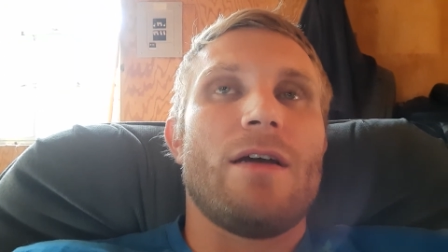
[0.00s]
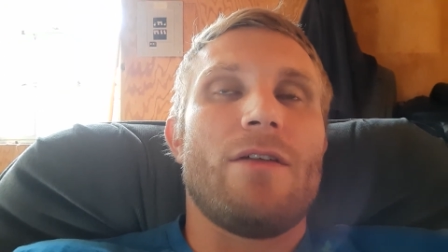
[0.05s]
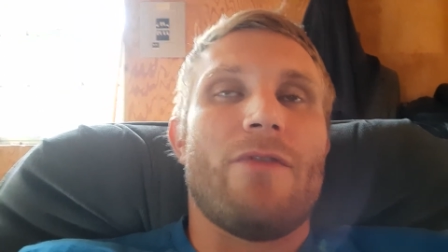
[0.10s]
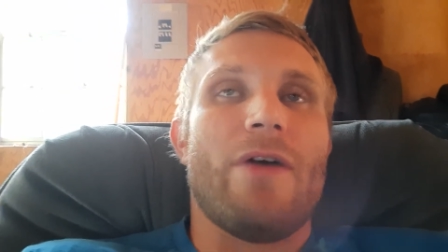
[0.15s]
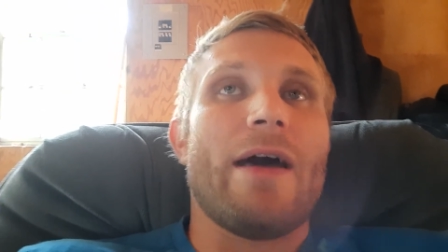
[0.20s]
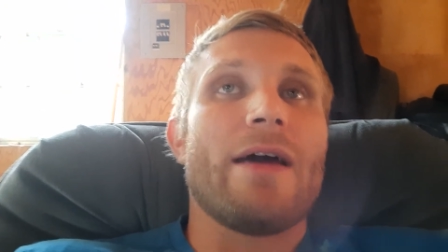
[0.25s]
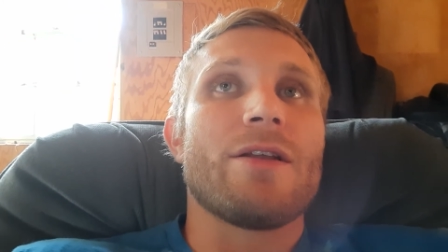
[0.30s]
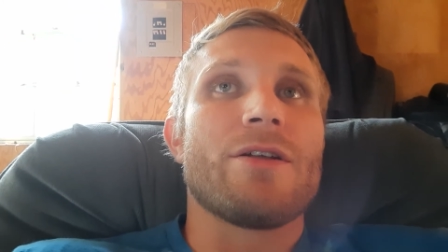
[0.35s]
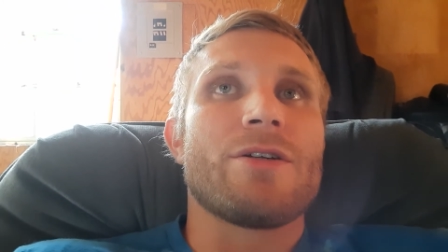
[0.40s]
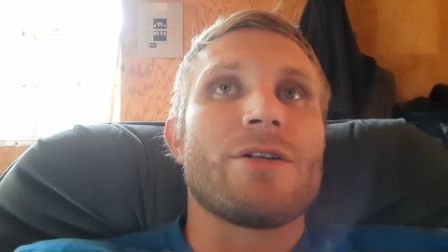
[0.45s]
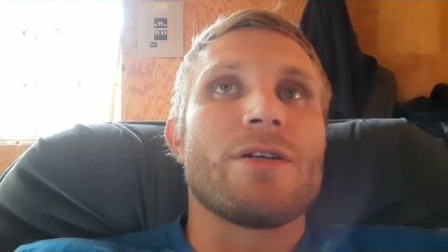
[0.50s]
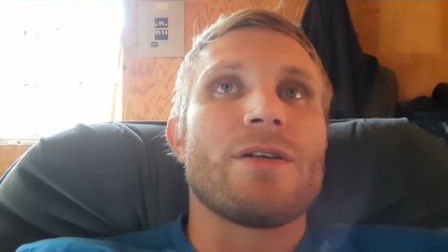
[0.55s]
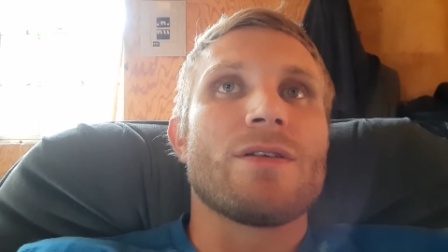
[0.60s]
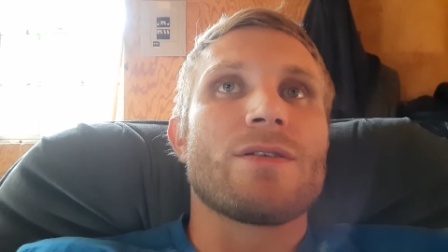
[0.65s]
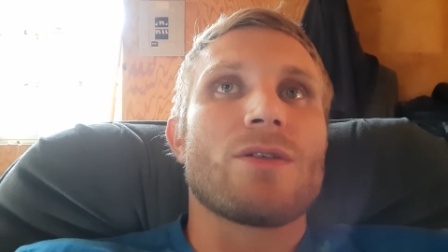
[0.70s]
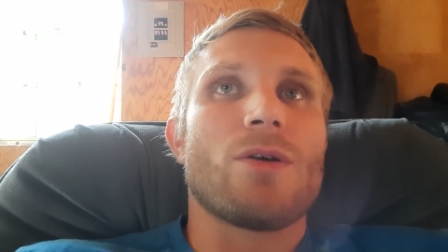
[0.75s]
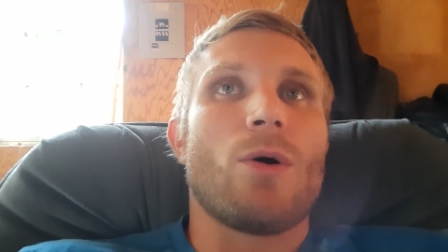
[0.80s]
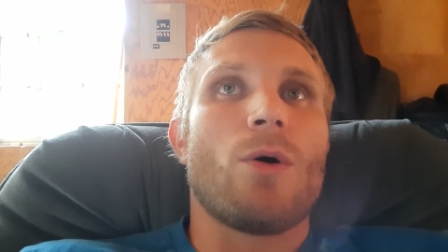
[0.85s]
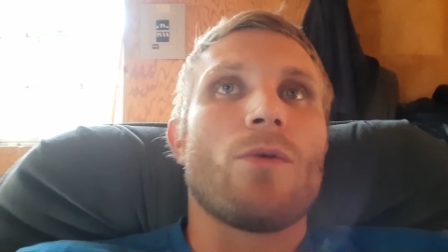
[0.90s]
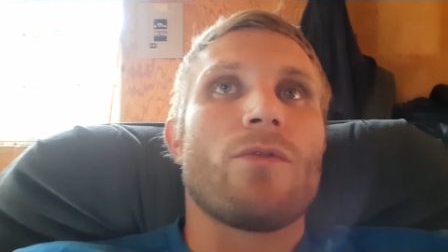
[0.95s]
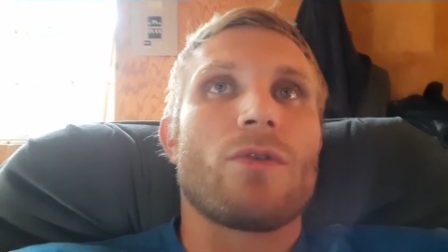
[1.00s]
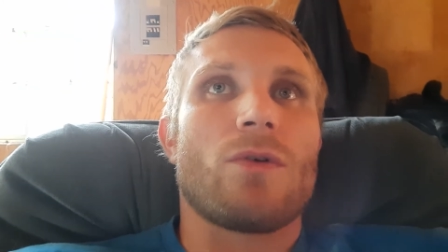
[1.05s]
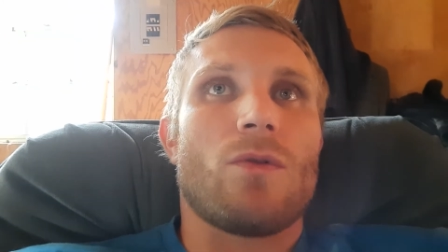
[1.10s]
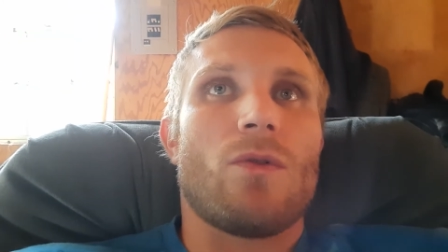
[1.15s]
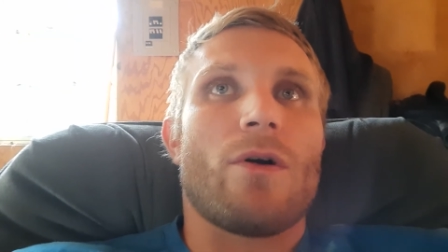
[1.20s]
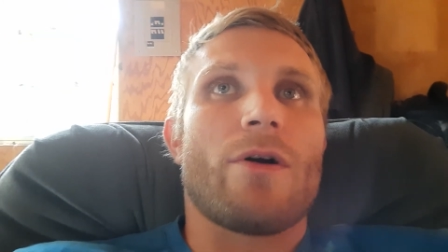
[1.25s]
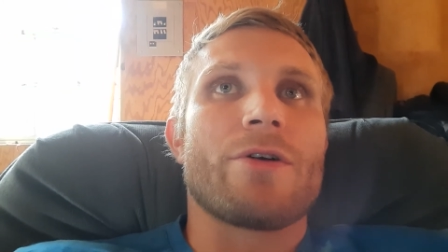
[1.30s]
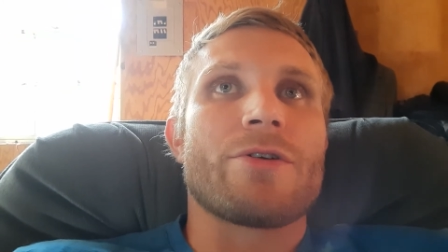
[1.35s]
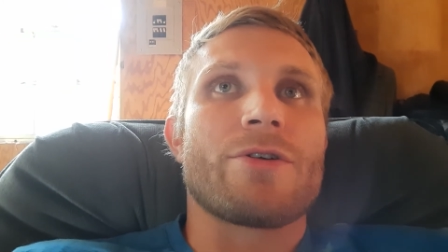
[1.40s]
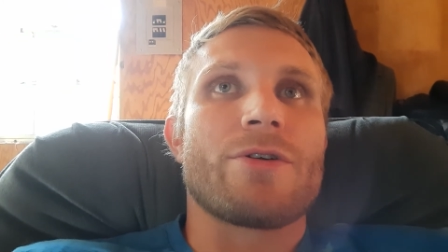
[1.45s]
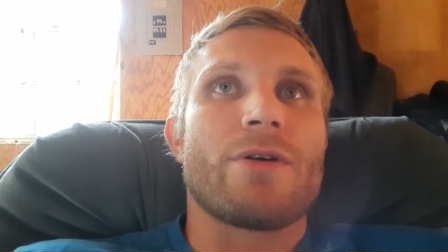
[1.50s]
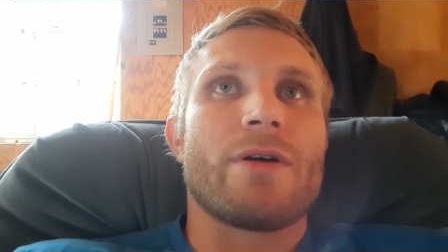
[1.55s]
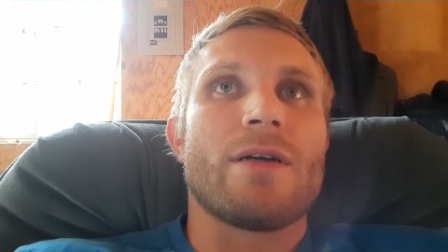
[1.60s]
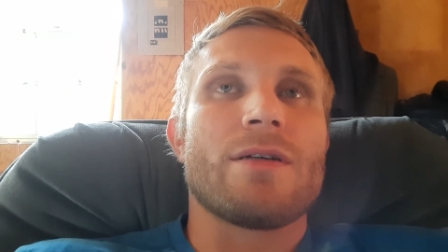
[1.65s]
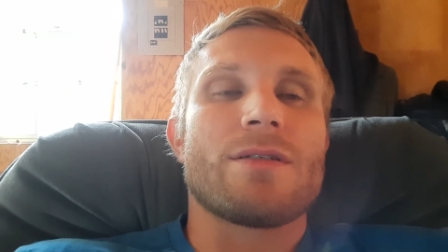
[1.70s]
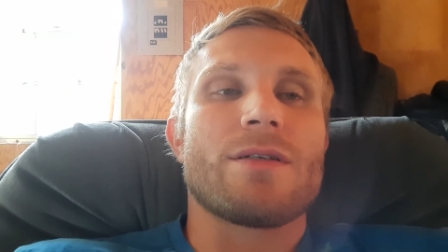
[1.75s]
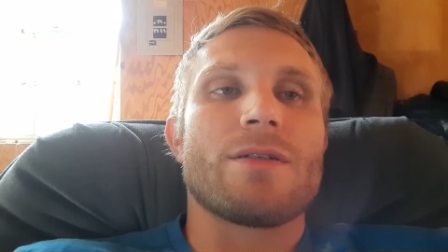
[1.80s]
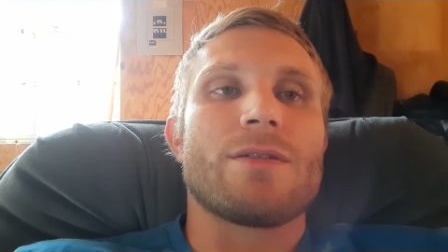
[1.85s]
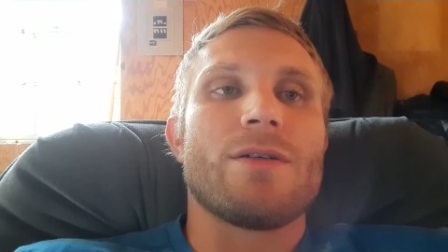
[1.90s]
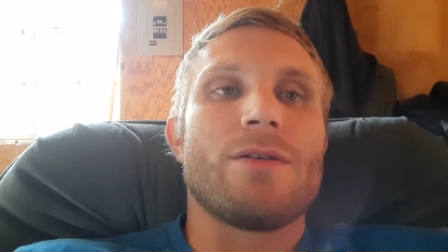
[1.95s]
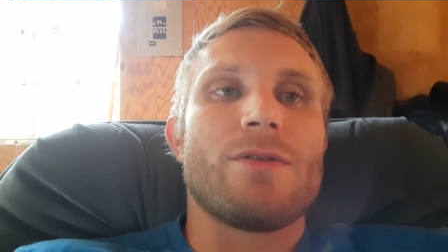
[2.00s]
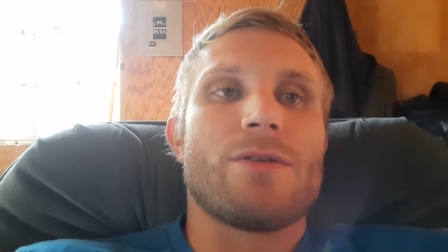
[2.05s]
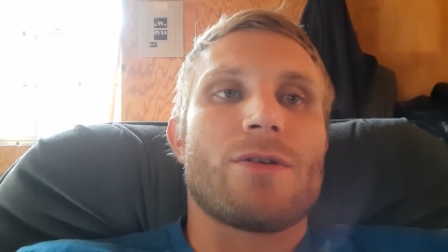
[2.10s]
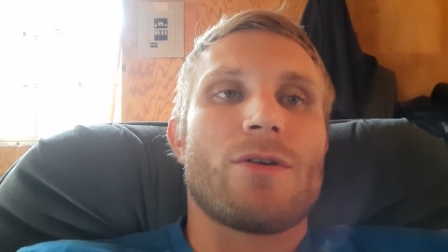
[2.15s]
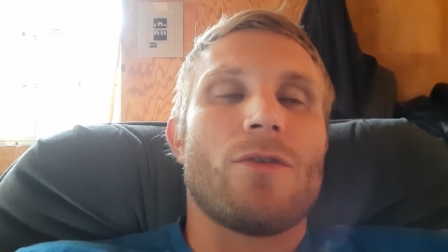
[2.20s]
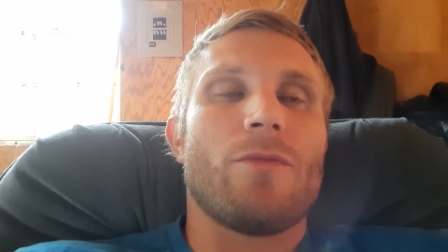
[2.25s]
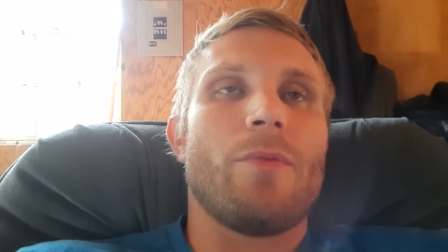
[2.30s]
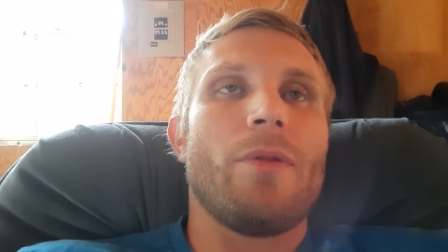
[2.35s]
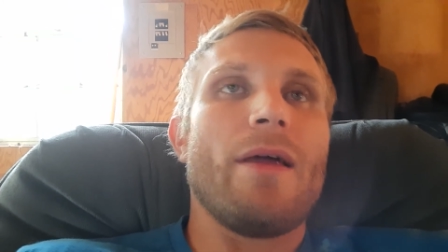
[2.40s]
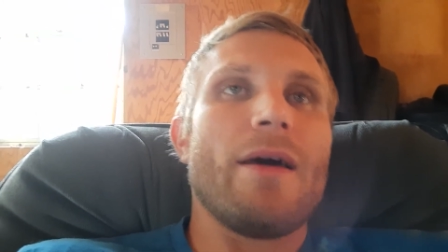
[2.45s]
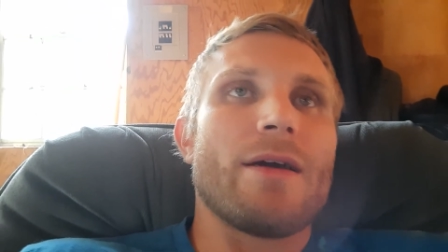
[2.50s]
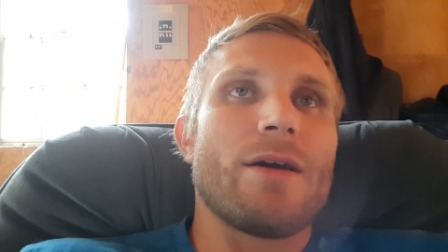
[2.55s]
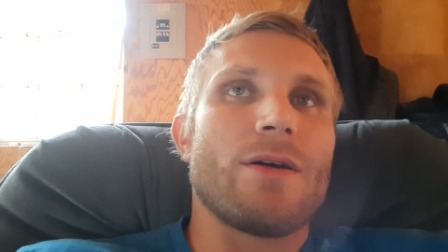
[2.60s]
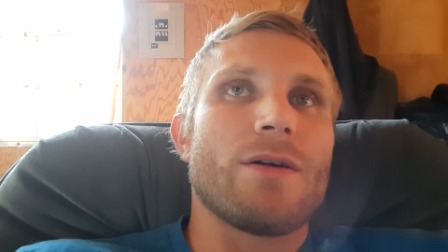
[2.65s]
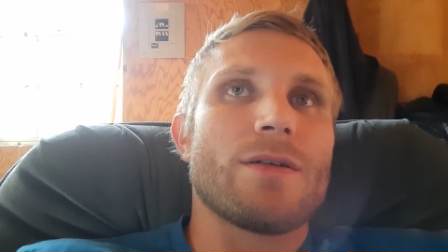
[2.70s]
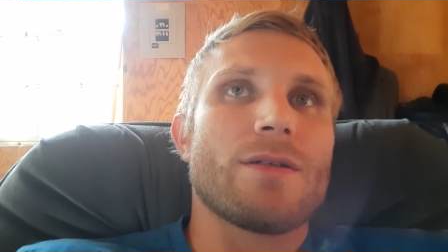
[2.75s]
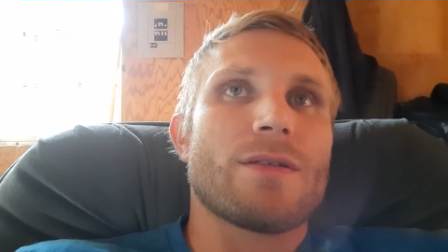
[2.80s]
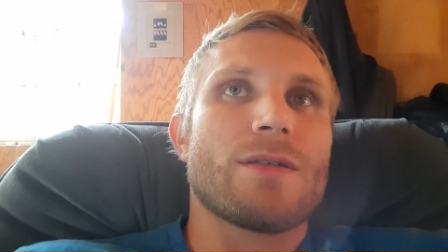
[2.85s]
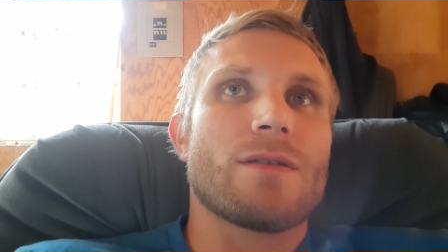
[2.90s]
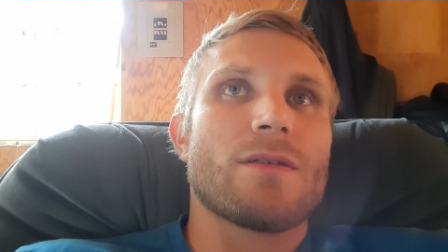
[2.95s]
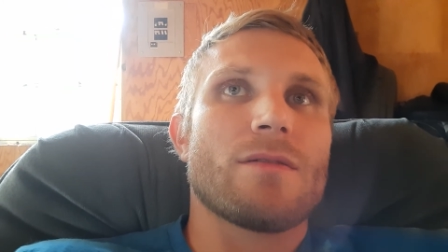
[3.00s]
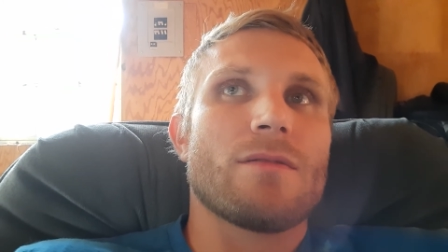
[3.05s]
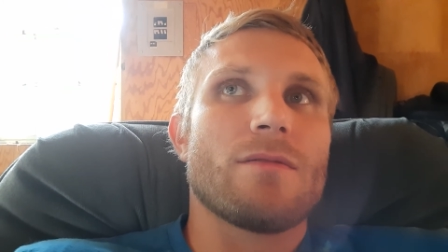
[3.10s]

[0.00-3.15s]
advantages over larger institutional players,